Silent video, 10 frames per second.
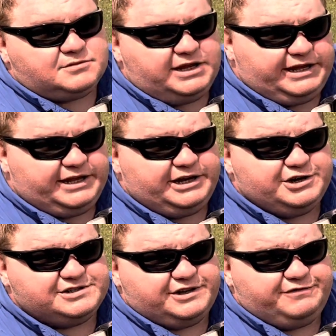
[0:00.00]
And
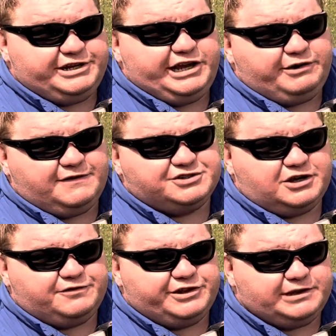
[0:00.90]
here's a video I've
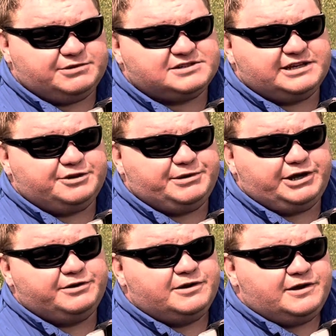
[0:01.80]
shot for them, just letting them
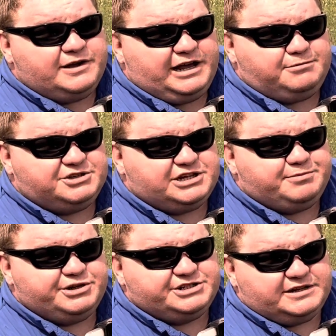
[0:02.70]
know how much I
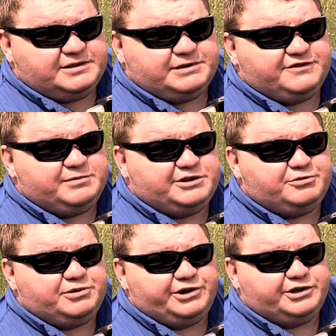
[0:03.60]
appreciate them giving me their
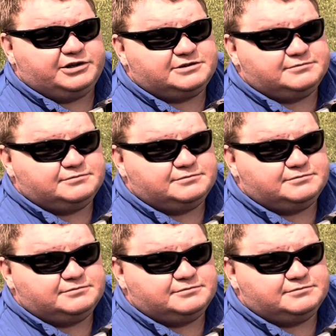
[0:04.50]
product.